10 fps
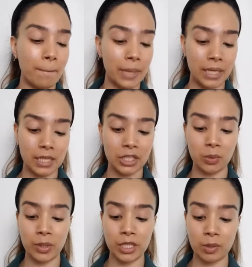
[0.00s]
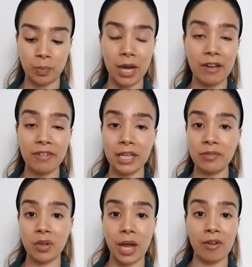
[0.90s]
peach, which is perfect
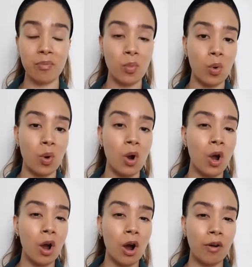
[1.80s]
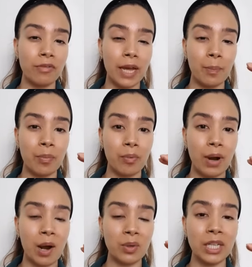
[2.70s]
if you have more of that
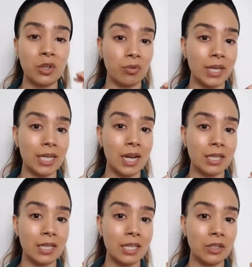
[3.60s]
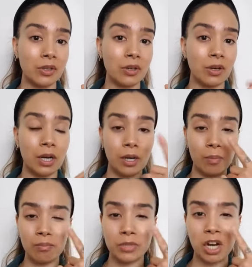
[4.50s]
browny green underneath your
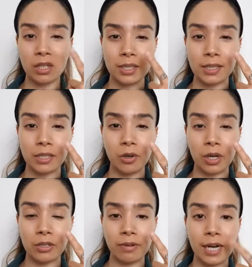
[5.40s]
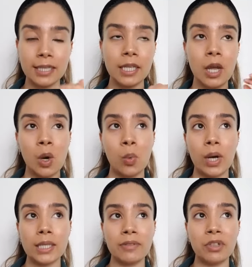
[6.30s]
darkness in your under eyes,
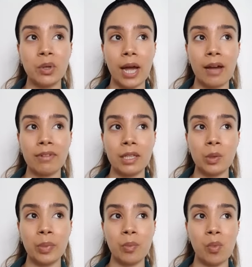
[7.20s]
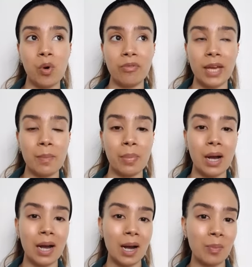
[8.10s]
whereas if you have a little bit more of that
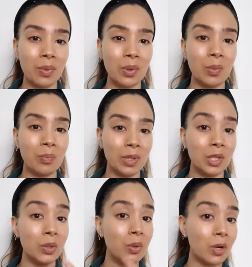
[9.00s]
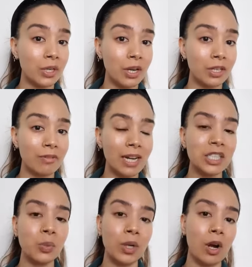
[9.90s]
purple blue on your under
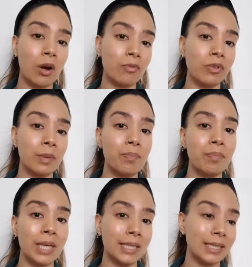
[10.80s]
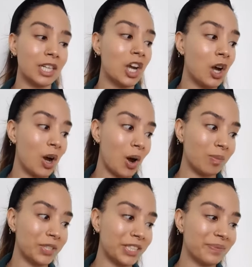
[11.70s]
eyes, you want to opt for the bisque
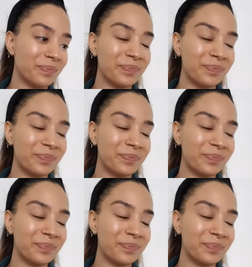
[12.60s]
option.